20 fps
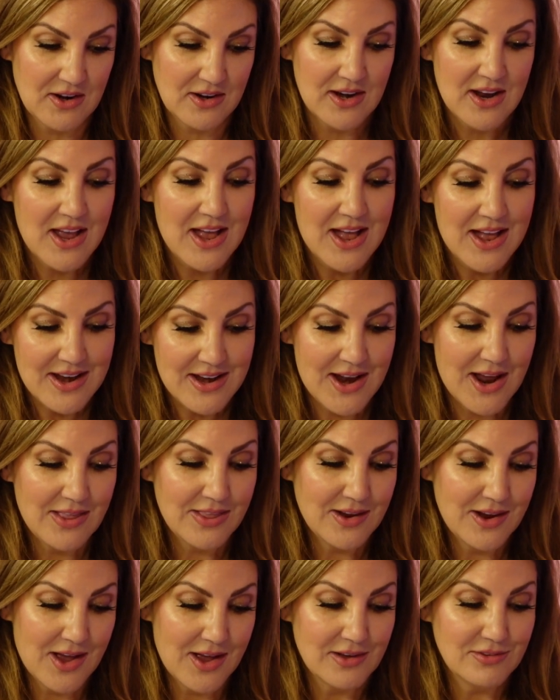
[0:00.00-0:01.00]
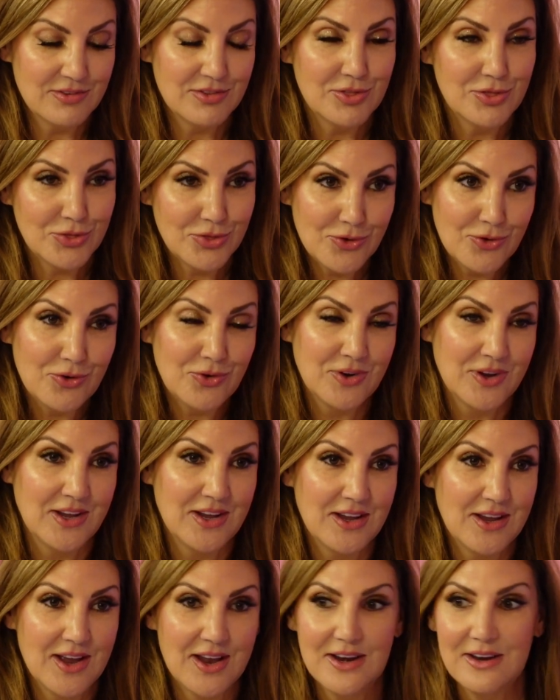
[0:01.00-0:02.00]
it. Now the guy's
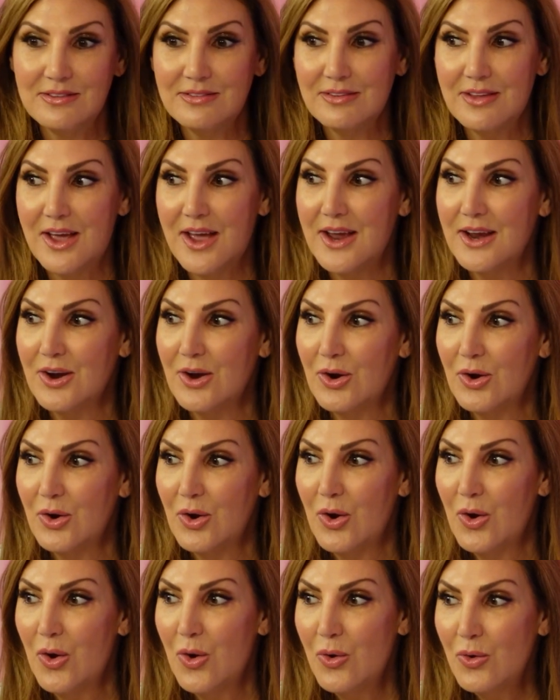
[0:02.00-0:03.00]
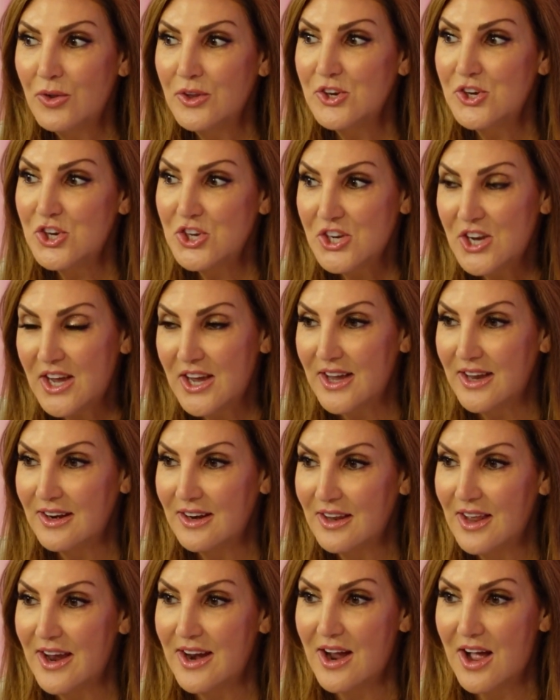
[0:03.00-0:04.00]
30 and is like, holy shit,
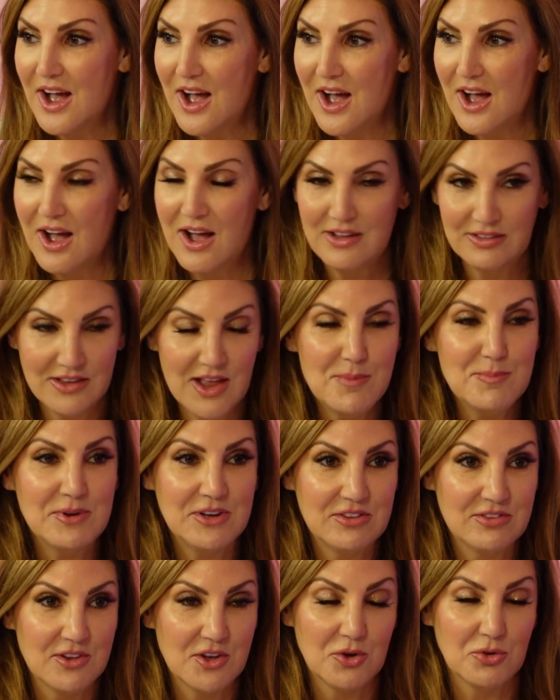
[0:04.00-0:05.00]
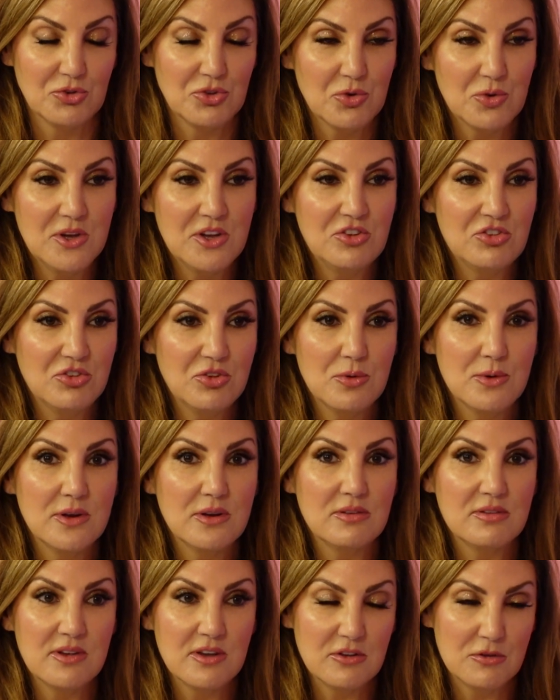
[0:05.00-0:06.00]
like, let me sue. So he's suing
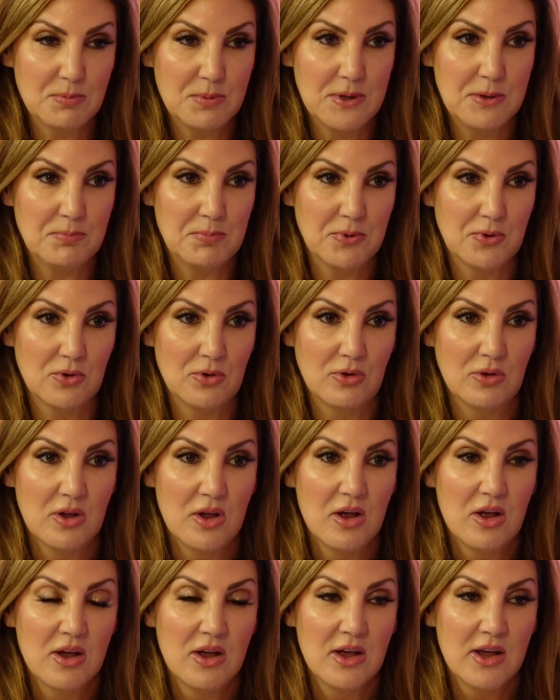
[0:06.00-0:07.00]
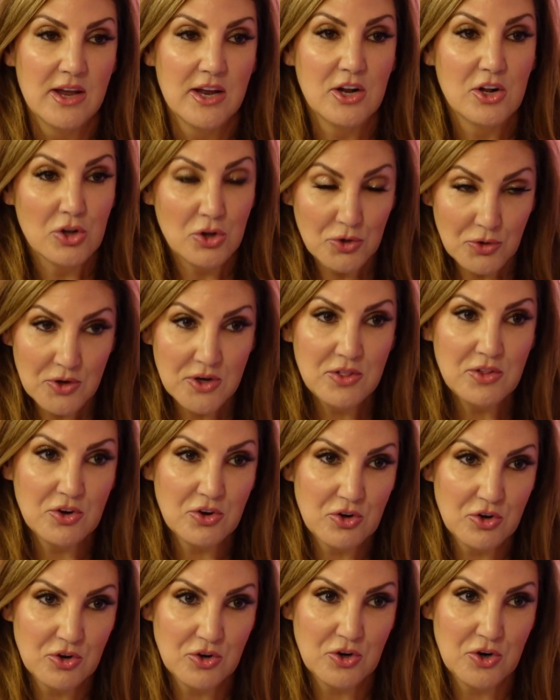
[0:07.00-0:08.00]
6 people, including the
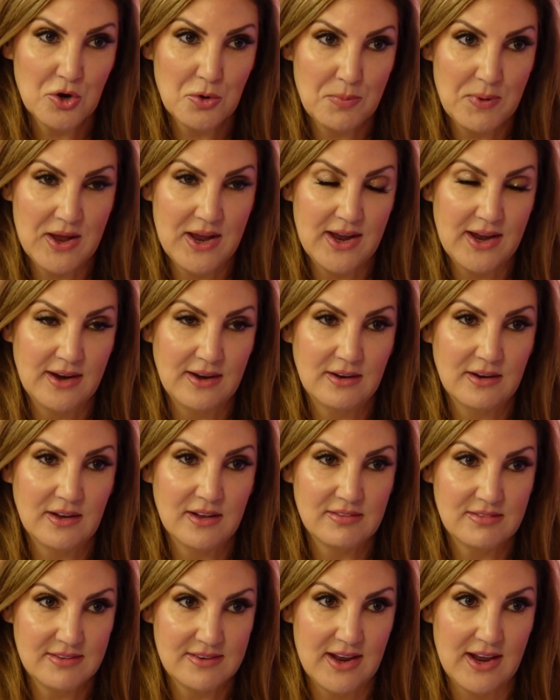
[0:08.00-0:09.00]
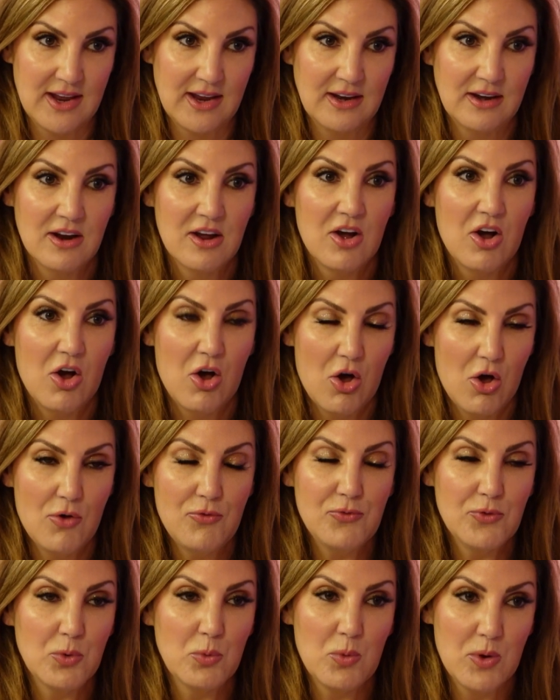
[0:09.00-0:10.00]
Kurt Cobain estate, all
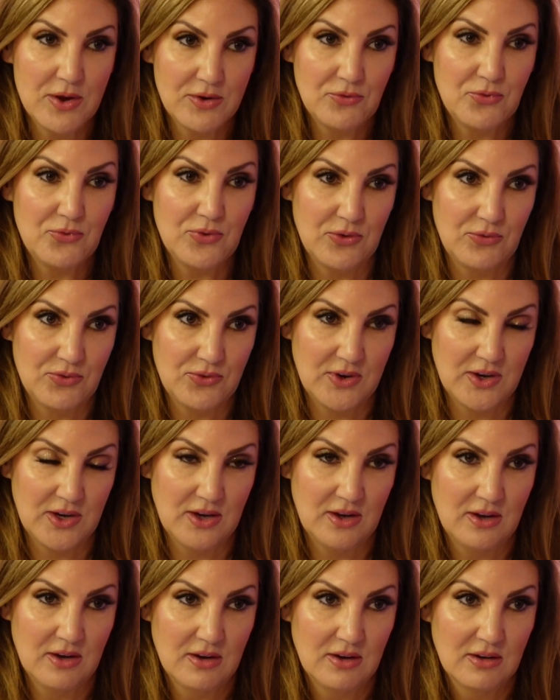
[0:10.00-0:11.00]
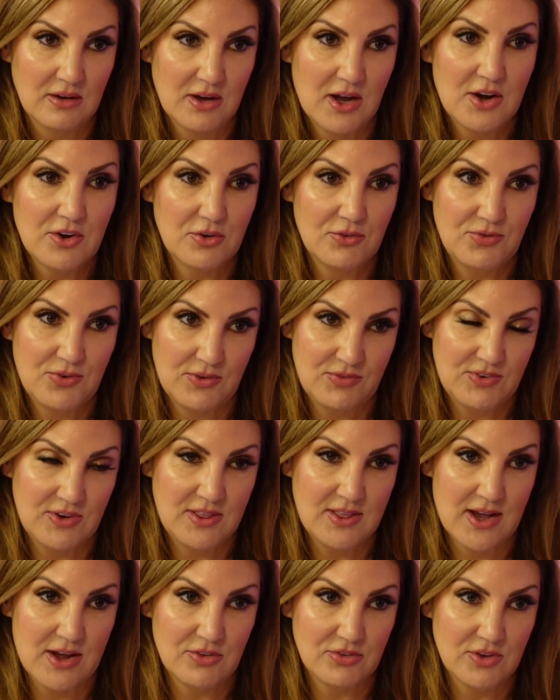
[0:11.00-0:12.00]
for
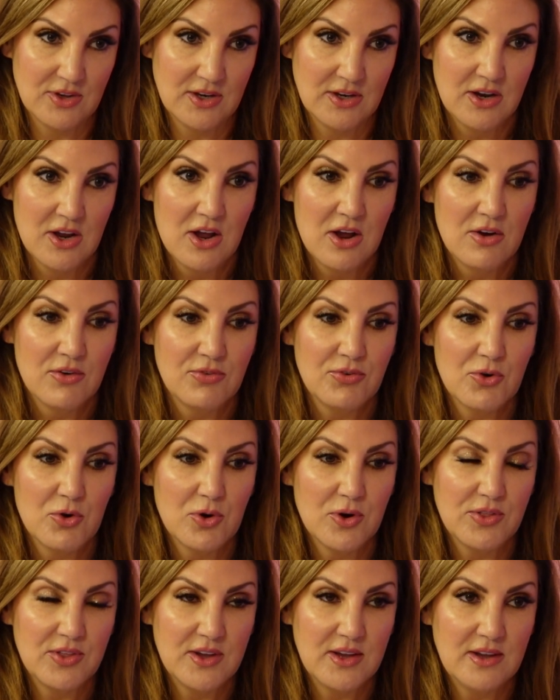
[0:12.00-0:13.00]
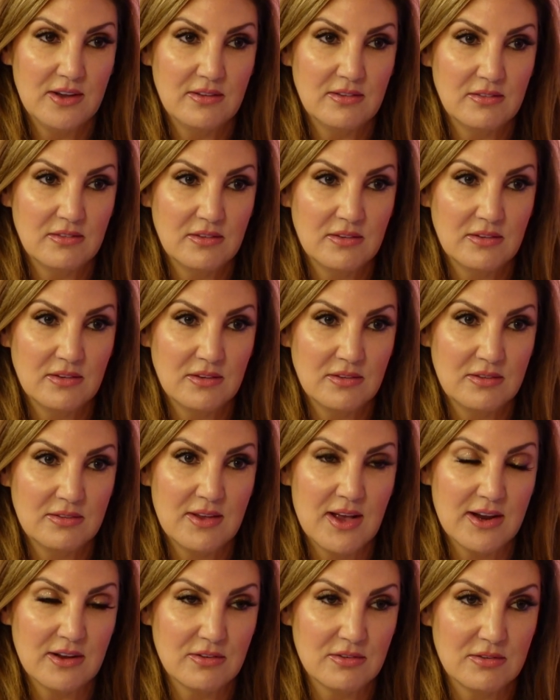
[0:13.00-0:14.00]
$150,000 for the
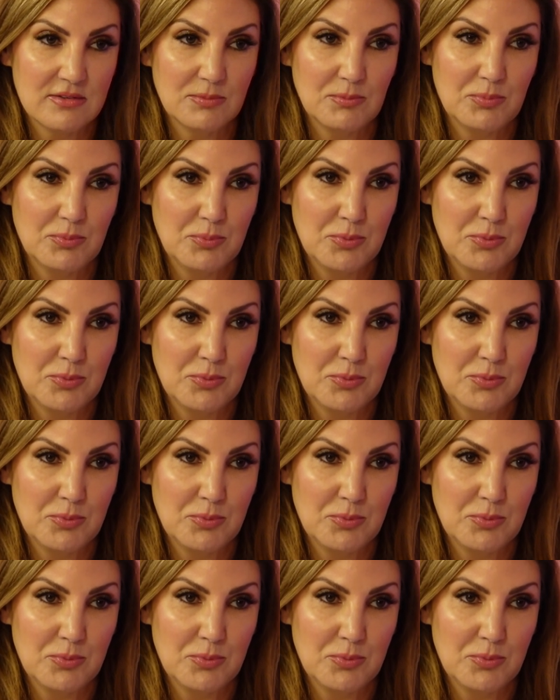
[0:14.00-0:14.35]
sex,